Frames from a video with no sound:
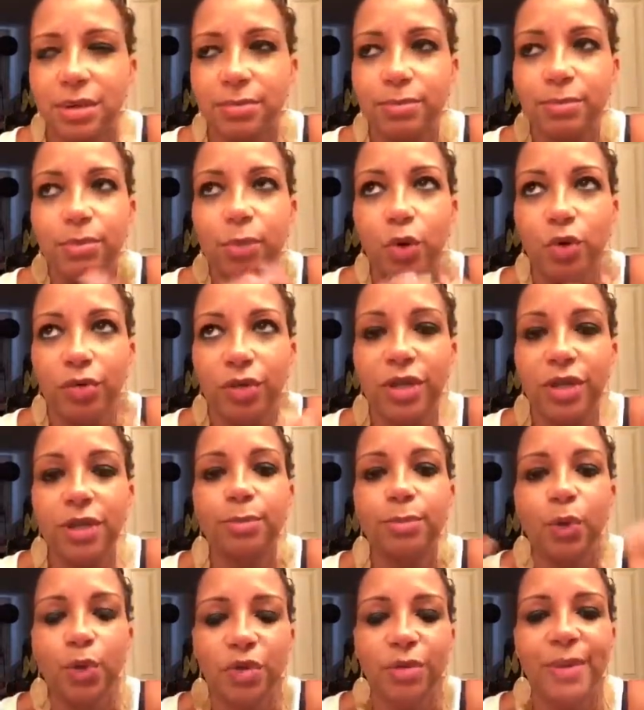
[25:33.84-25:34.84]
movie,
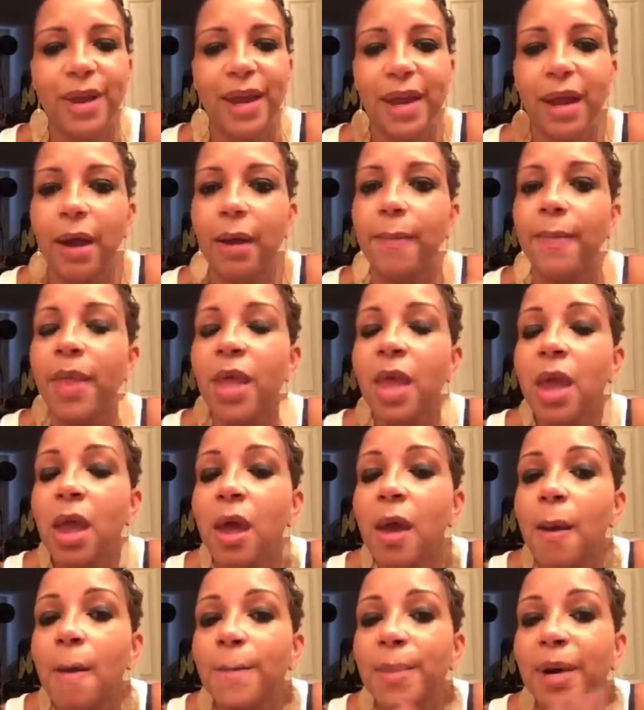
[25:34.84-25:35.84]
movie makeup.
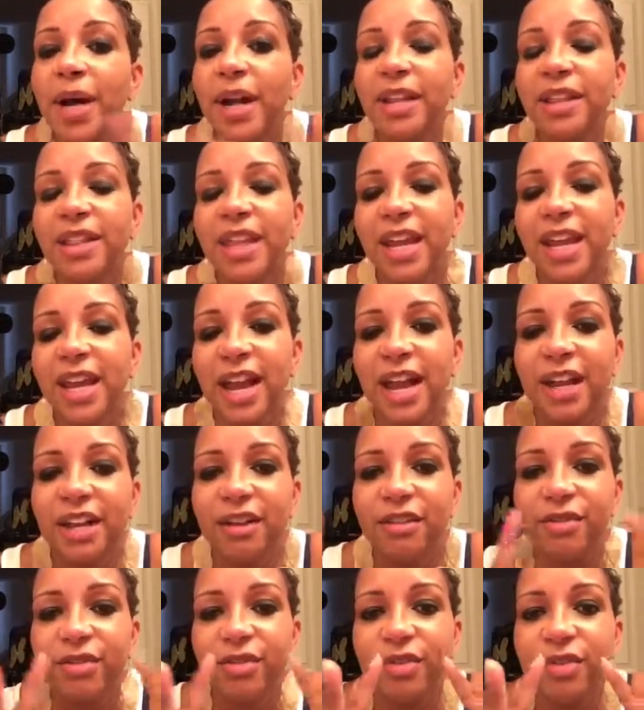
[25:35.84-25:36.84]
But they kind
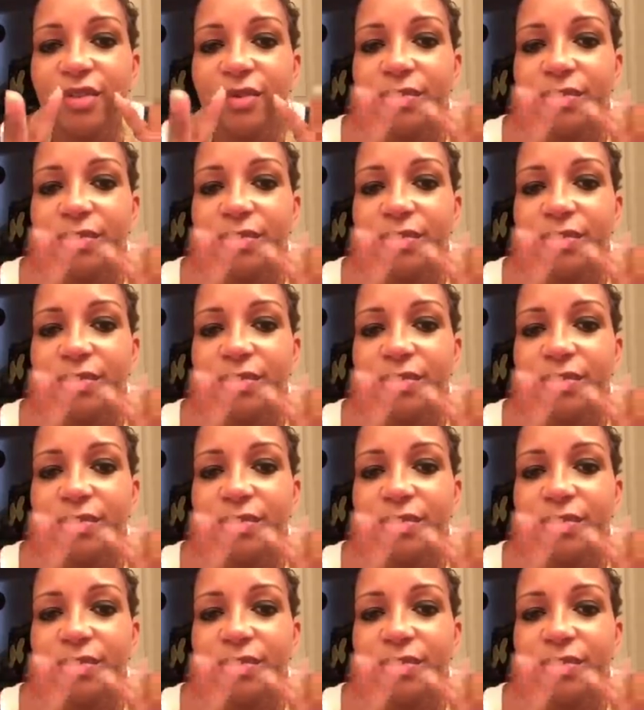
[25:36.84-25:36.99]
of